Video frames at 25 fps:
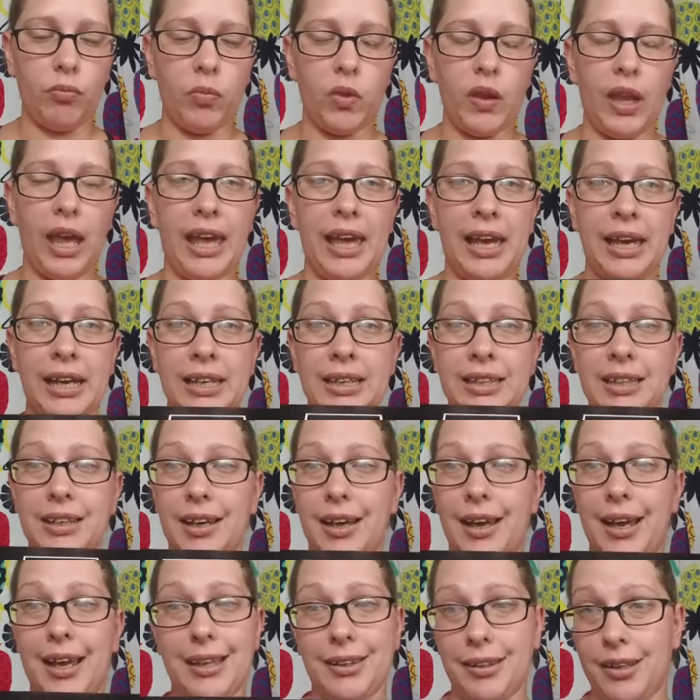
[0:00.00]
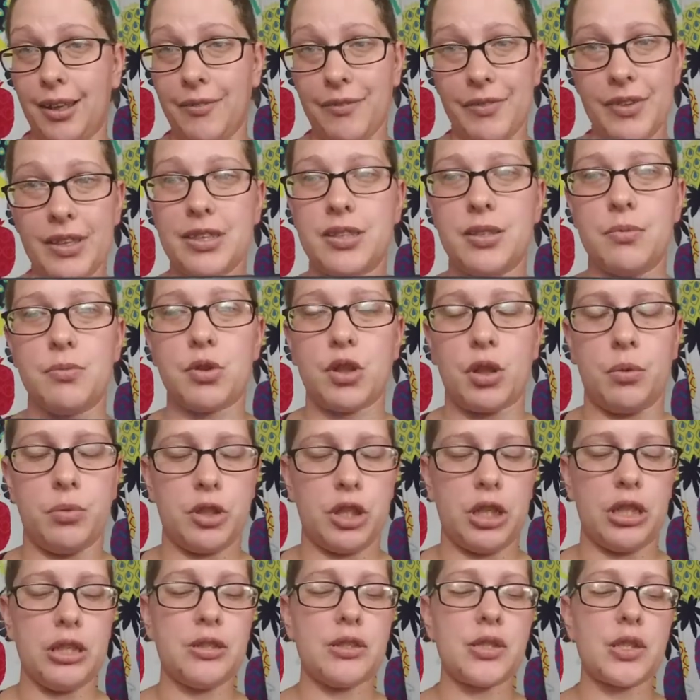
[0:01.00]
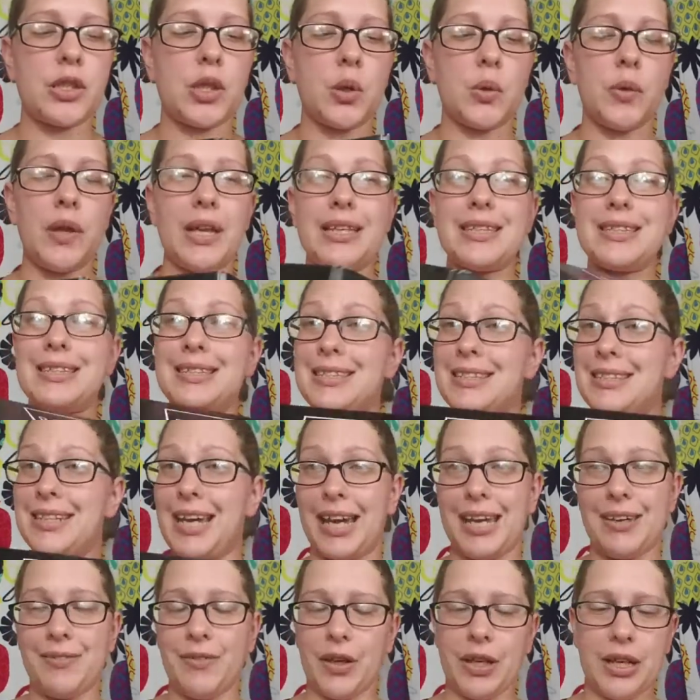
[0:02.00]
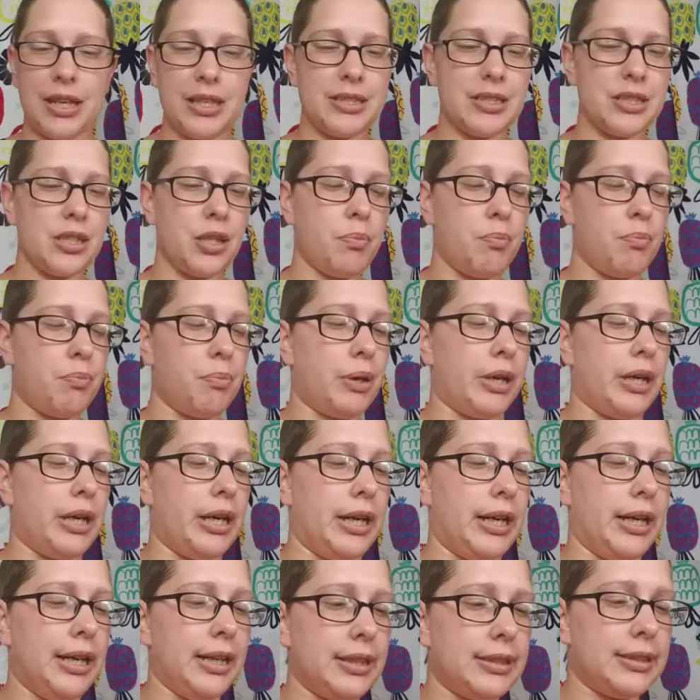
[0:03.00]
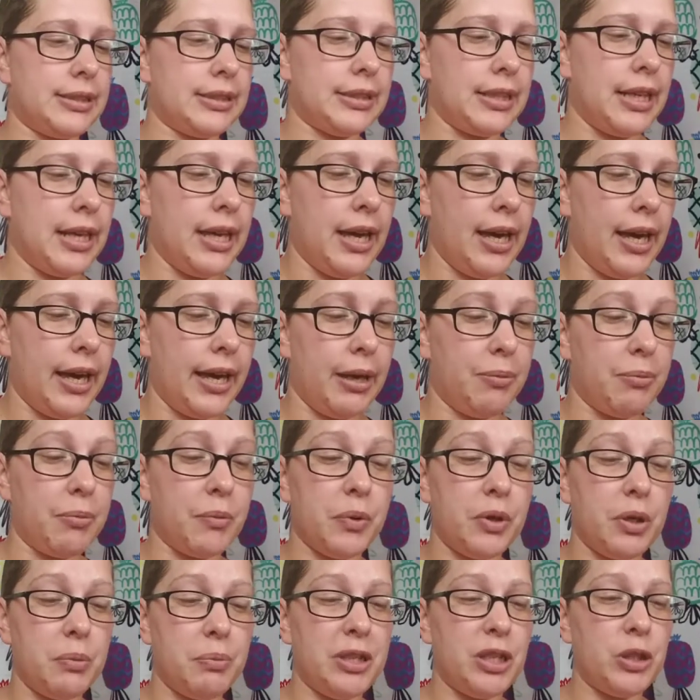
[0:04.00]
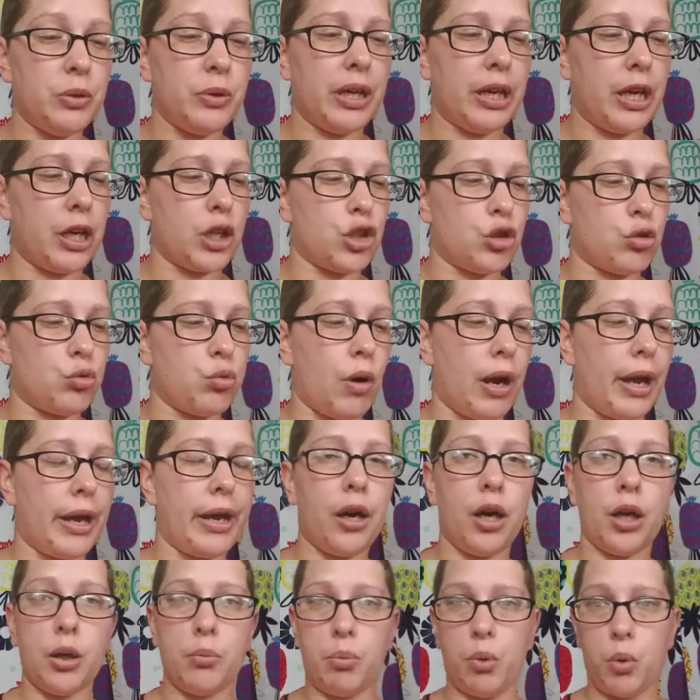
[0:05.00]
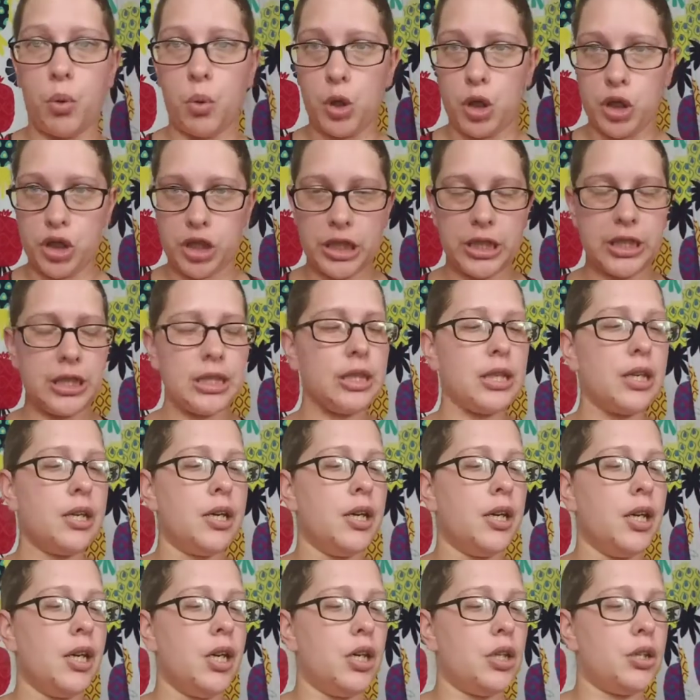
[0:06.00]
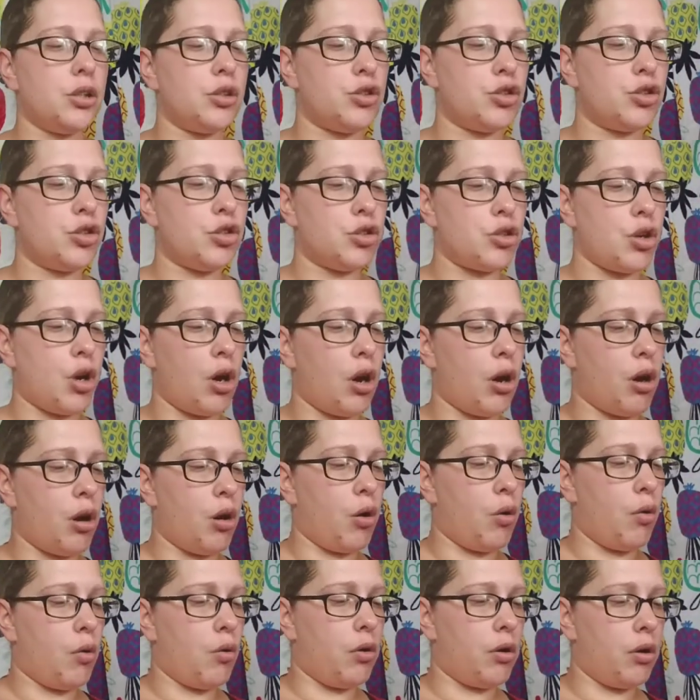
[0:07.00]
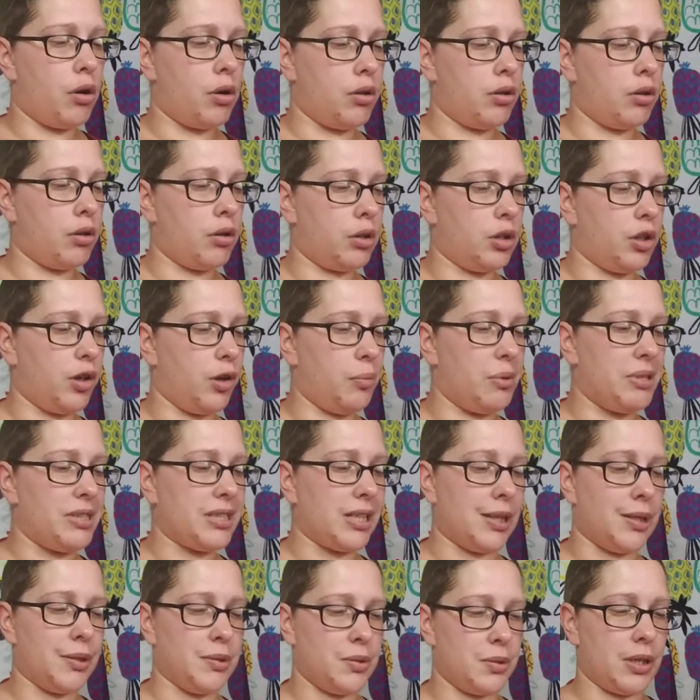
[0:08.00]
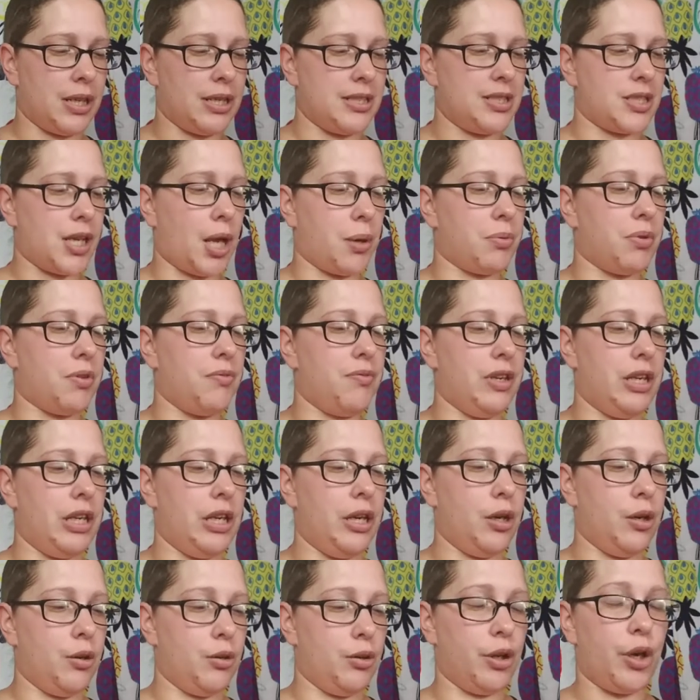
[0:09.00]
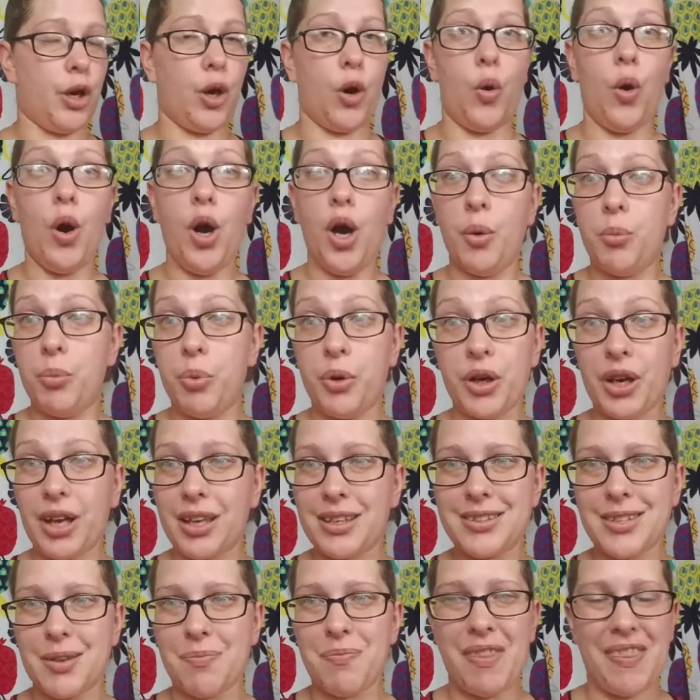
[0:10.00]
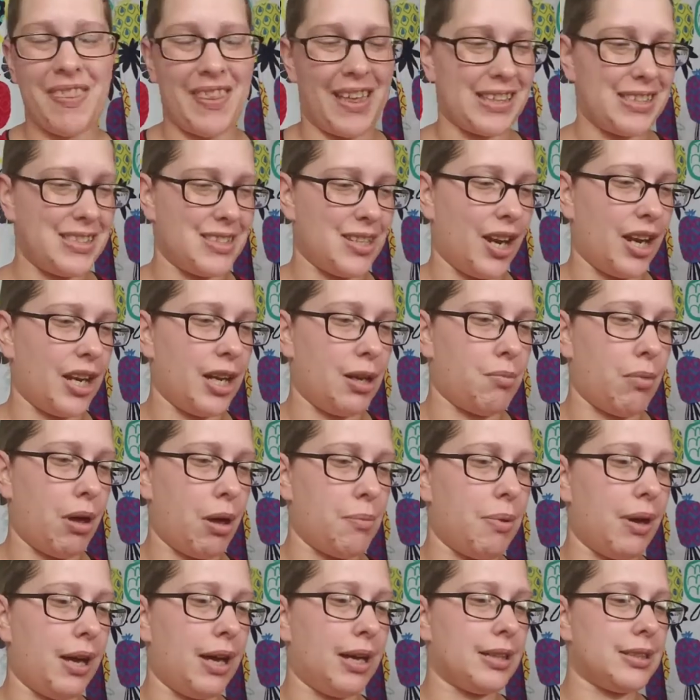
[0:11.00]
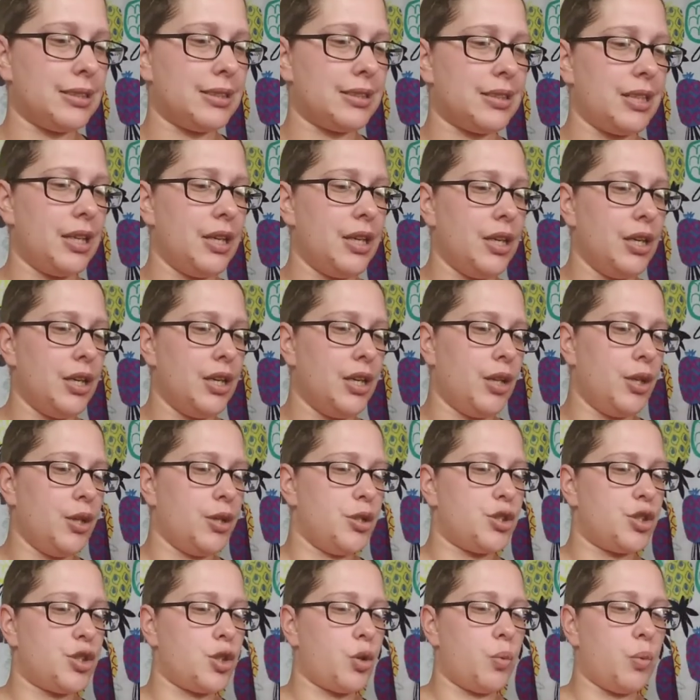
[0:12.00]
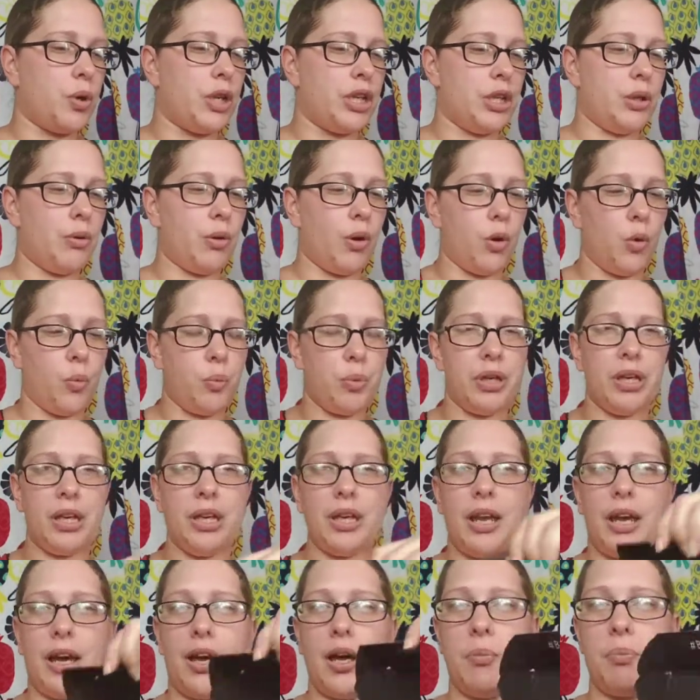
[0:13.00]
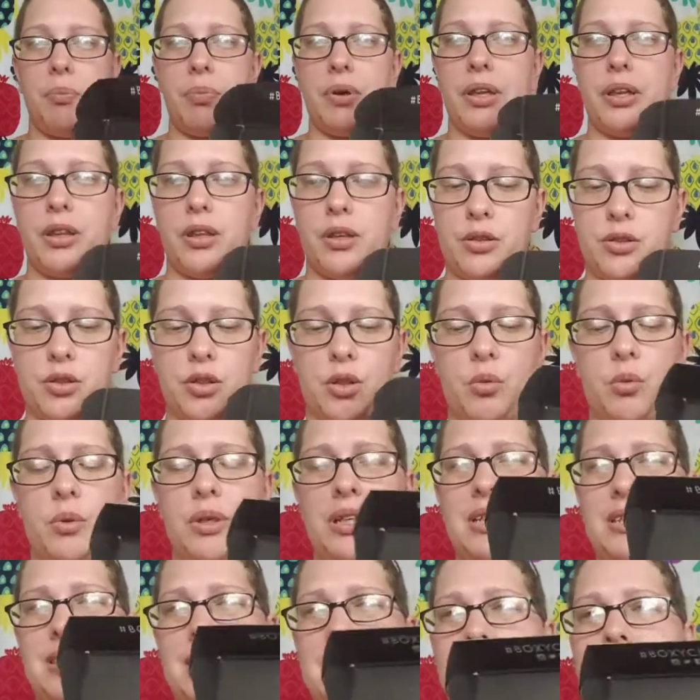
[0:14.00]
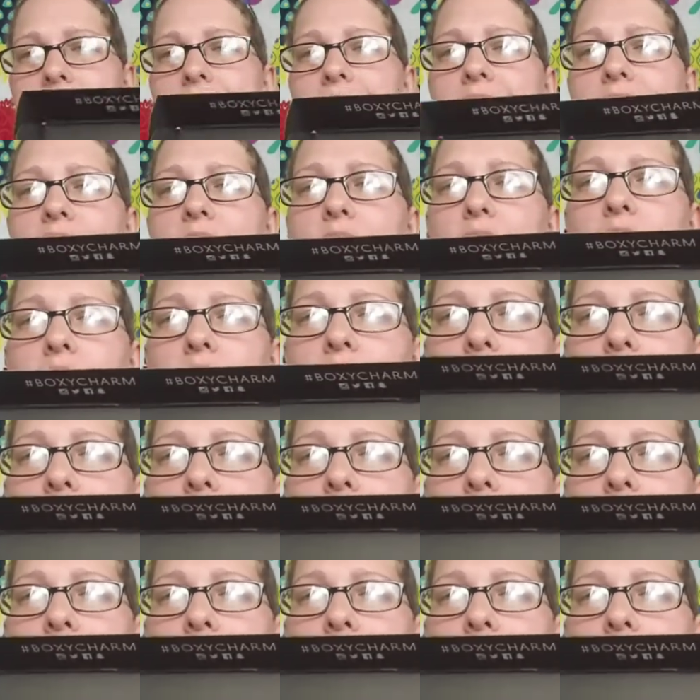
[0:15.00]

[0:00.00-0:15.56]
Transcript: and I love this subscription. So let's dive on into the box. I'm going to be doing a try-on portion, so there'll be times stop the video to go put on something that's not in my box. So when you open it up, there's always a little